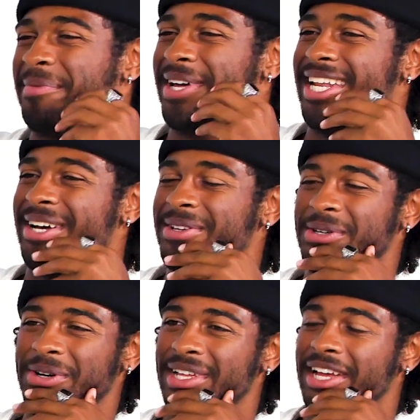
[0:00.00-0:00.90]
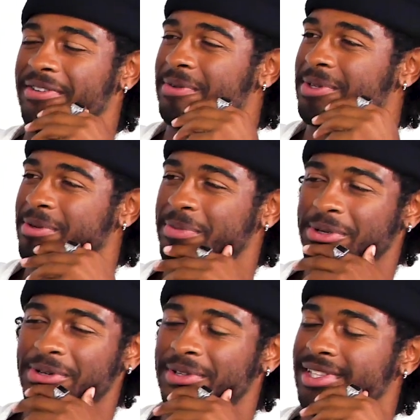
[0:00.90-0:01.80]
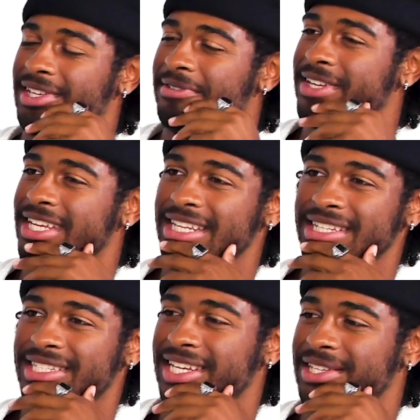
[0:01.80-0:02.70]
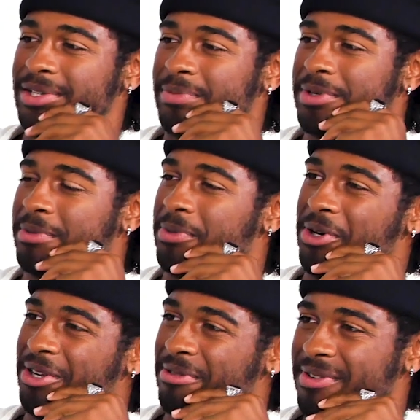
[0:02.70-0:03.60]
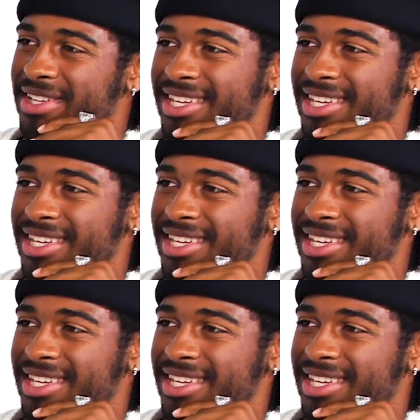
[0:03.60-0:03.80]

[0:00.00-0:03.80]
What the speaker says: But no, it was cool. Everyone was super cool, loving, and just like super supportive.